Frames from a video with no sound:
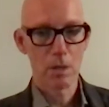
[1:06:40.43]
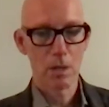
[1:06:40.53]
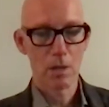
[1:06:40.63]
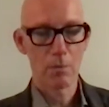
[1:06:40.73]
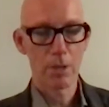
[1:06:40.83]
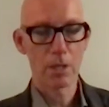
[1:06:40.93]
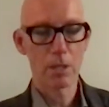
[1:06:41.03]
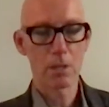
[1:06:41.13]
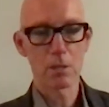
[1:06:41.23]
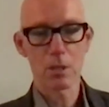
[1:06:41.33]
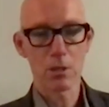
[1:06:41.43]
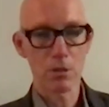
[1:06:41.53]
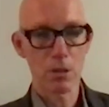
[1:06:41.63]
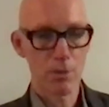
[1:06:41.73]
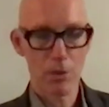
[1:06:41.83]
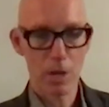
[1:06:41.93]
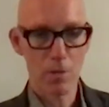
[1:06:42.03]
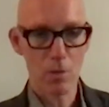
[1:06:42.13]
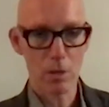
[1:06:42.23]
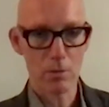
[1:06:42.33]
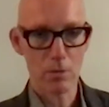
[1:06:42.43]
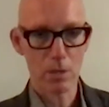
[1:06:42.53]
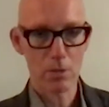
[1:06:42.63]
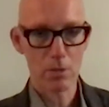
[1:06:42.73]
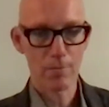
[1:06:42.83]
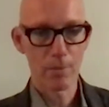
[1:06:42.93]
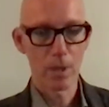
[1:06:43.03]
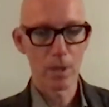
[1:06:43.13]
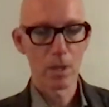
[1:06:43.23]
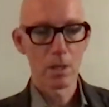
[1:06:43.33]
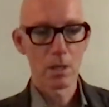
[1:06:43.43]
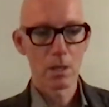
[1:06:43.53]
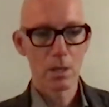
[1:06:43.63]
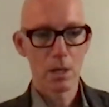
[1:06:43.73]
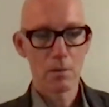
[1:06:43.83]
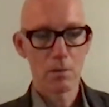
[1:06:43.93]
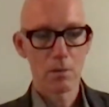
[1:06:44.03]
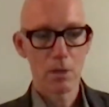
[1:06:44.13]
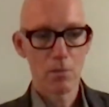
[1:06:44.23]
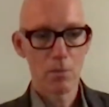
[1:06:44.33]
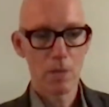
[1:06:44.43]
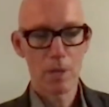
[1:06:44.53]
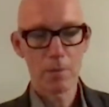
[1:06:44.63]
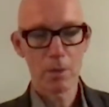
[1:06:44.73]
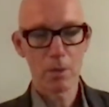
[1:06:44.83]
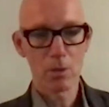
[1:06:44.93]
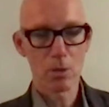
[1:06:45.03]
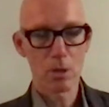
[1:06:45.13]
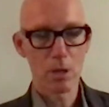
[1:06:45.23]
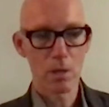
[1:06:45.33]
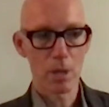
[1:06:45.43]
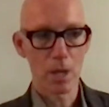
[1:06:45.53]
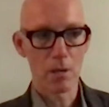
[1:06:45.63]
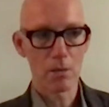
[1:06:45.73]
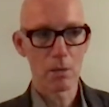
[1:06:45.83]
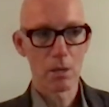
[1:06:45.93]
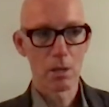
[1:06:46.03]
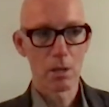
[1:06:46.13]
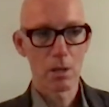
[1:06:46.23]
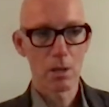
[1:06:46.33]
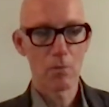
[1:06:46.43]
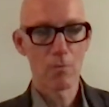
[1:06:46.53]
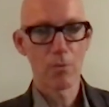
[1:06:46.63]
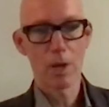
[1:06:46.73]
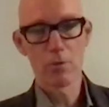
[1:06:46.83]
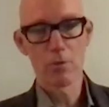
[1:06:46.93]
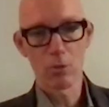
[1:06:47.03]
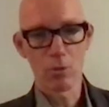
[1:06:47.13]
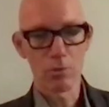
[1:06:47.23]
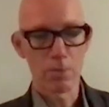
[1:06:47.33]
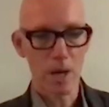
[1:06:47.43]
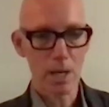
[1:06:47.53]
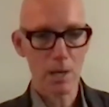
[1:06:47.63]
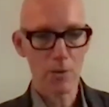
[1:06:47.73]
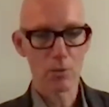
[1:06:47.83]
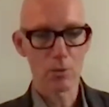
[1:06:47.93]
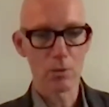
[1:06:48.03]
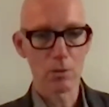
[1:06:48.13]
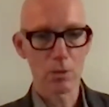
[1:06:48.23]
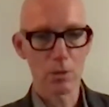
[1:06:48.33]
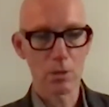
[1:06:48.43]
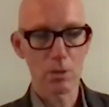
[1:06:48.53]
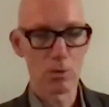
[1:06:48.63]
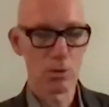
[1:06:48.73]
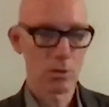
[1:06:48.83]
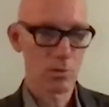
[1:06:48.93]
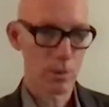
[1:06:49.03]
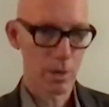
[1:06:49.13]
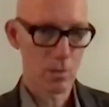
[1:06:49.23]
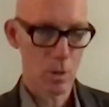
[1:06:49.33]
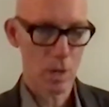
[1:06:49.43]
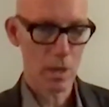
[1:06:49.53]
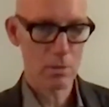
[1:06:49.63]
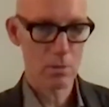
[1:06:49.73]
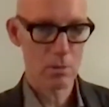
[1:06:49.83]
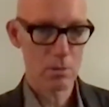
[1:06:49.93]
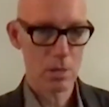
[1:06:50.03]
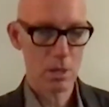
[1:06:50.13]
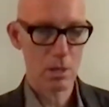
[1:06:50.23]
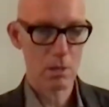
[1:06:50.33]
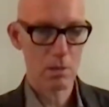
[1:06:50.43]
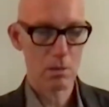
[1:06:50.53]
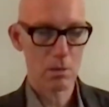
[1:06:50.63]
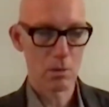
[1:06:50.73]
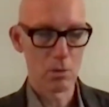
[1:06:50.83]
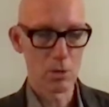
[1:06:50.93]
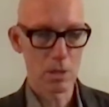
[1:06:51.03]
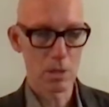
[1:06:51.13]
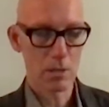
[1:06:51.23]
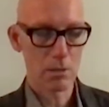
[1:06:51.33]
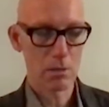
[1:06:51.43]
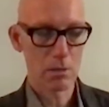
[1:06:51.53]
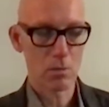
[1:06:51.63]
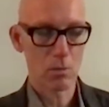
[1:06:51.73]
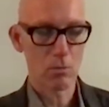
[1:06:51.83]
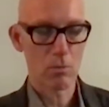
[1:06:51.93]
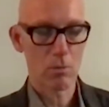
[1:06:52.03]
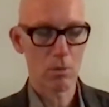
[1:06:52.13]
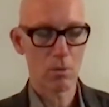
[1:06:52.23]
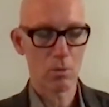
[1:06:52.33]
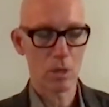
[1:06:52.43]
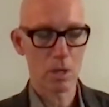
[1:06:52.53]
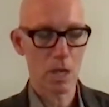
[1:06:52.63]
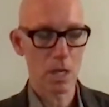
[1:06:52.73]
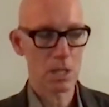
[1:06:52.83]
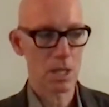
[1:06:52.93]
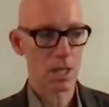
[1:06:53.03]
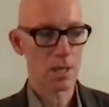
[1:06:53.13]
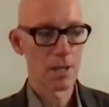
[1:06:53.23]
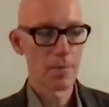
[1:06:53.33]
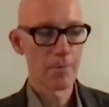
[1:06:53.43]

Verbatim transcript: uh, peace and security for anyone in the region. And so many people are talking about confederal or binational solutions within one uh, loosely you know or, uh, organized state